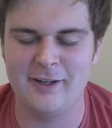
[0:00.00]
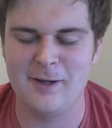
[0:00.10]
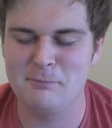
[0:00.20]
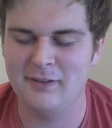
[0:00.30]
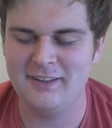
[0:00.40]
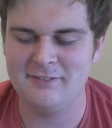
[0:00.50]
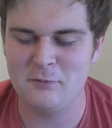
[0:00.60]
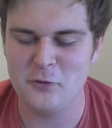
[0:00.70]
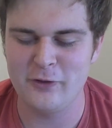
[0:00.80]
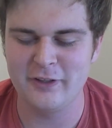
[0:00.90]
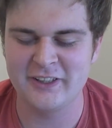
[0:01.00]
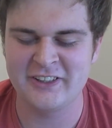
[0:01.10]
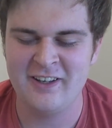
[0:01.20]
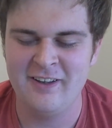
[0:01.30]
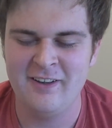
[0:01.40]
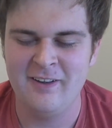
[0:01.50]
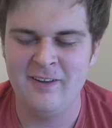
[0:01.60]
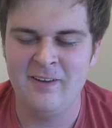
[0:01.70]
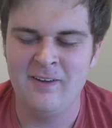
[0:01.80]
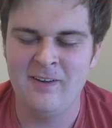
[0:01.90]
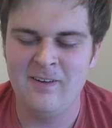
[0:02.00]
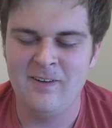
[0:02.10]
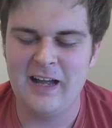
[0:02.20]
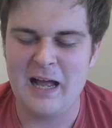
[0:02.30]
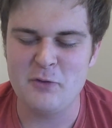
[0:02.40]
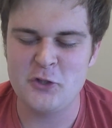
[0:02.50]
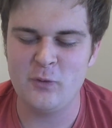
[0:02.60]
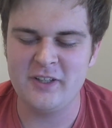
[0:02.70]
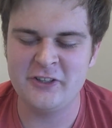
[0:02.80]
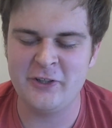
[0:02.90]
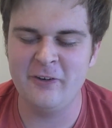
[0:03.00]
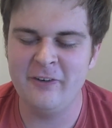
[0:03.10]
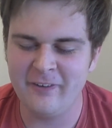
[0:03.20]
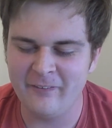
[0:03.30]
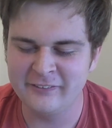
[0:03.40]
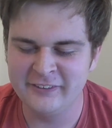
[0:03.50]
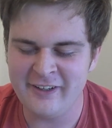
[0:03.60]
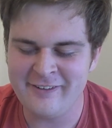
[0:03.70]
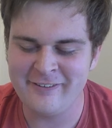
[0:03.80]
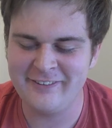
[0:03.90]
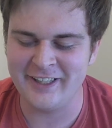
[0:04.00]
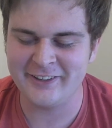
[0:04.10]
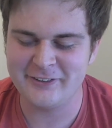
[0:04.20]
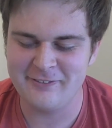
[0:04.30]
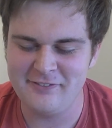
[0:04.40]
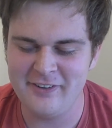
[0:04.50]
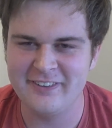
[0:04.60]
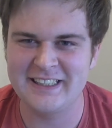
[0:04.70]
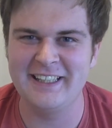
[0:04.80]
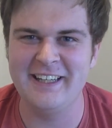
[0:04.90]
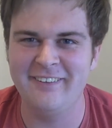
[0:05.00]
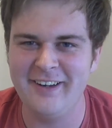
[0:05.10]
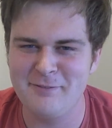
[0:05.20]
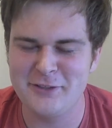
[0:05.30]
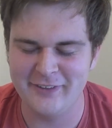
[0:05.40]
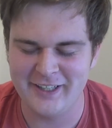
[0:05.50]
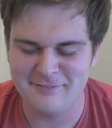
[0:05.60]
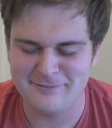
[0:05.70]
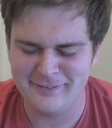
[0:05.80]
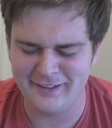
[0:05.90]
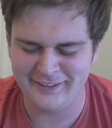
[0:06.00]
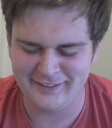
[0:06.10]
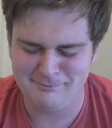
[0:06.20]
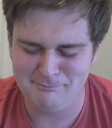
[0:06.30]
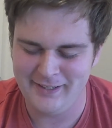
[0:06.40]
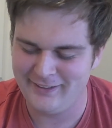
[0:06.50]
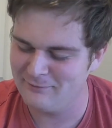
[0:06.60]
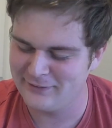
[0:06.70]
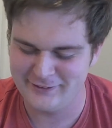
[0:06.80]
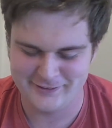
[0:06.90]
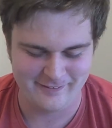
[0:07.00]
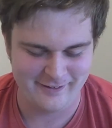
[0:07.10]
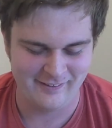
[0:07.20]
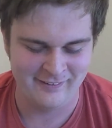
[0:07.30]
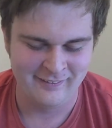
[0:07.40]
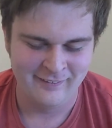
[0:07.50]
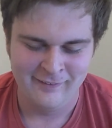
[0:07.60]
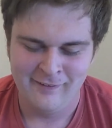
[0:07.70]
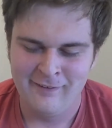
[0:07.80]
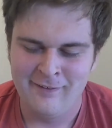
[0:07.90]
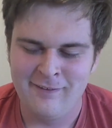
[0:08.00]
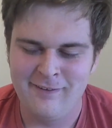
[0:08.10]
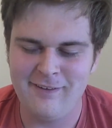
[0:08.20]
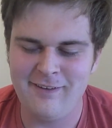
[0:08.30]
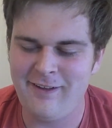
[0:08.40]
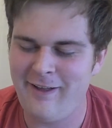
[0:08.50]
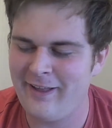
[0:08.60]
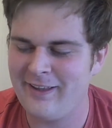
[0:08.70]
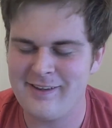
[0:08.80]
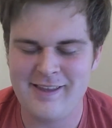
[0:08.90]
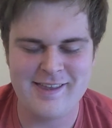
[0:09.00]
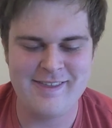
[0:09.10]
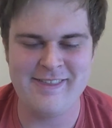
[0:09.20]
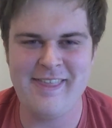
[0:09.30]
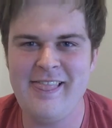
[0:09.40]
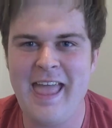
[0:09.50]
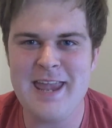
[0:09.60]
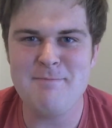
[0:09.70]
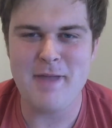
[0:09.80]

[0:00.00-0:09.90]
can't believe I'm doing this. I'm a 22 year old nerd who does reviews and here I am doing a fucking makeup tutorial. Filet